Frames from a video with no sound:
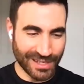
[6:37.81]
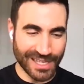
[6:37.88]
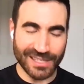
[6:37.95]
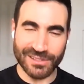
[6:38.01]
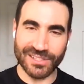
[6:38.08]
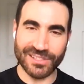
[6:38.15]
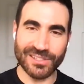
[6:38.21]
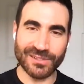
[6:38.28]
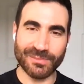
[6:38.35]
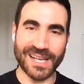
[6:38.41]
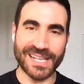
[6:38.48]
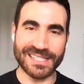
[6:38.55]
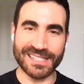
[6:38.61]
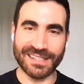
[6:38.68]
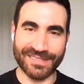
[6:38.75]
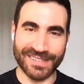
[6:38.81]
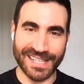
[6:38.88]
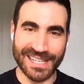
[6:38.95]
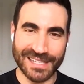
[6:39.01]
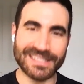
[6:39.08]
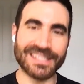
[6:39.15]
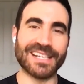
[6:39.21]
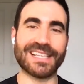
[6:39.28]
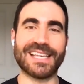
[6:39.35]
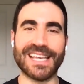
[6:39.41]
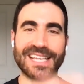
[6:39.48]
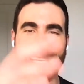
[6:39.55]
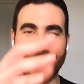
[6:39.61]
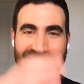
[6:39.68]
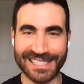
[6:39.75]
I used to just make stuff and then it's like
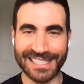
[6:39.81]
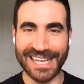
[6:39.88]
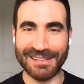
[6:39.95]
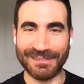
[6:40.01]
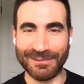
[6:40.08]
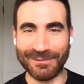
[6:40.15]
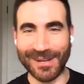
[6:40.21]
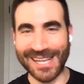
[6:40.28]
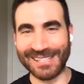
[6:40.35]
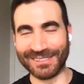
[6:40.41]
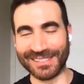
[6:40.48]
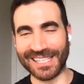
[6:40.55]
kicking it down a well.